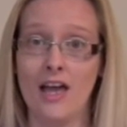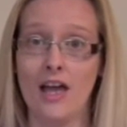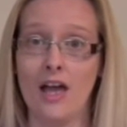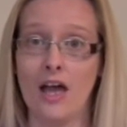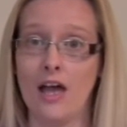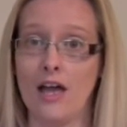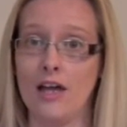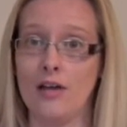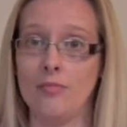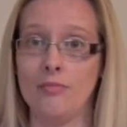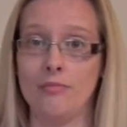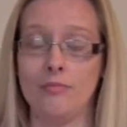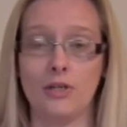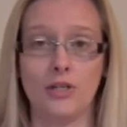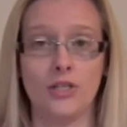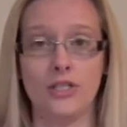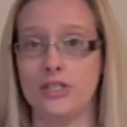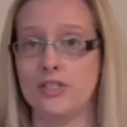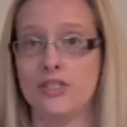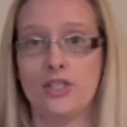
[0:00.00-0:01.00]

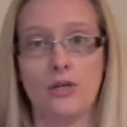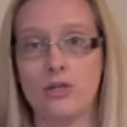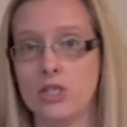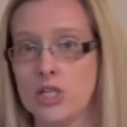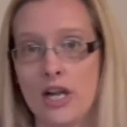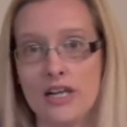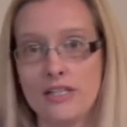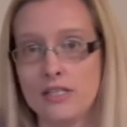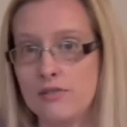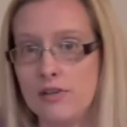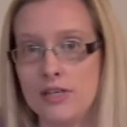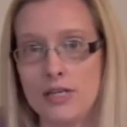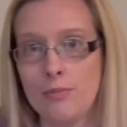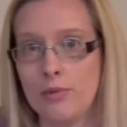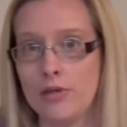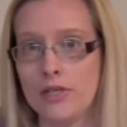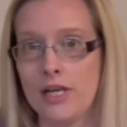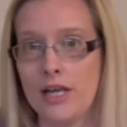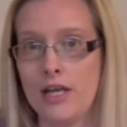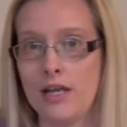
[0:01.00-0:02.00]
Couldn't socialise with
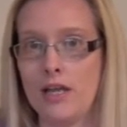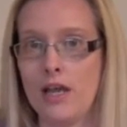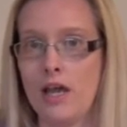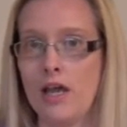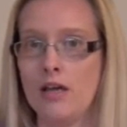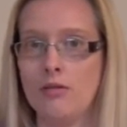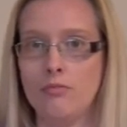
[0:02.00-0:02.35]
anybody.